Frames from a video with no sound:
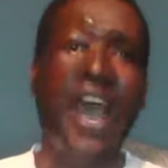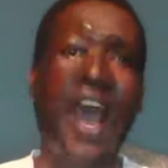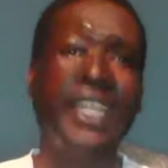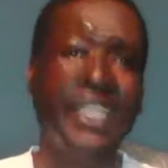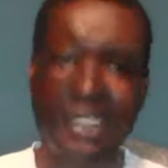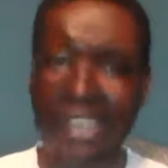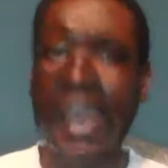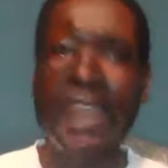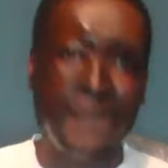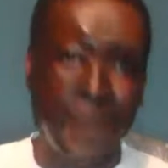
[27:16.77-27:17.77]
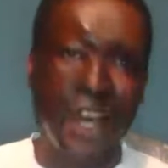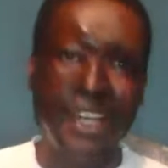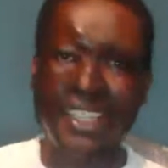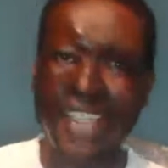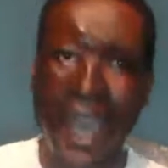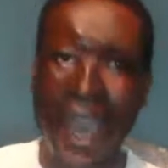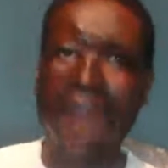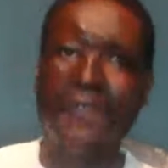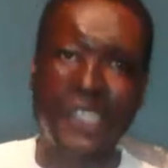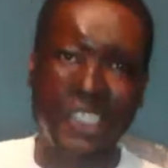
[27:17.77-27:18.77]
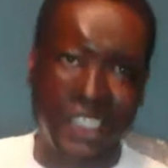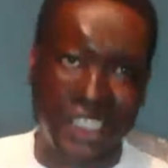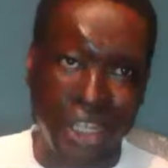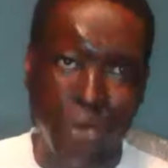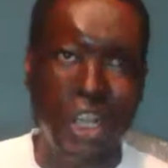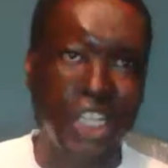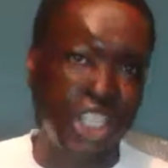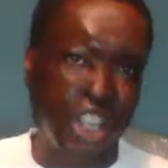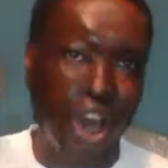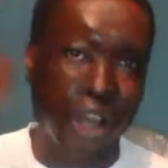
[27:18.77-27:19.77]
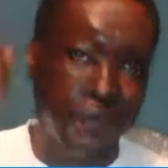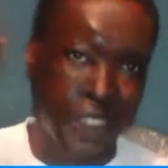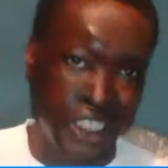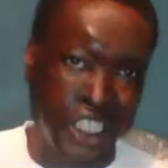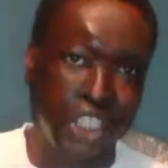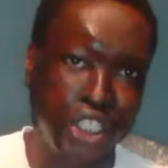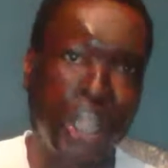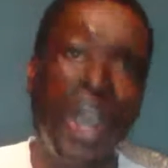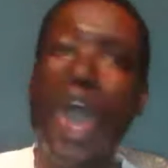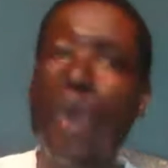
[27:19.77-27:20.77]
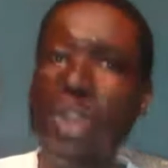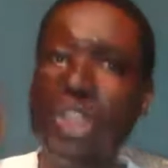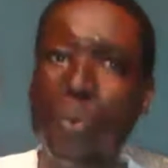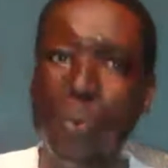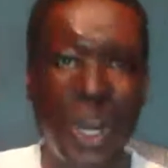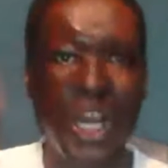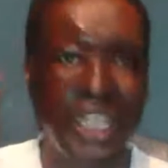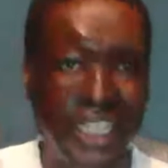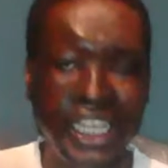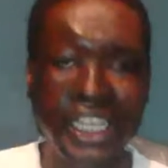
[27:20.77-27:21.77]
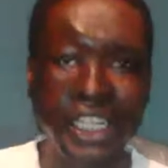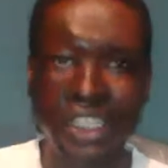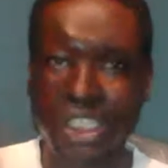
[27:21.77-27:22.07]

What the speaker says: and it's time for us to have a serious conversation with the world leaders,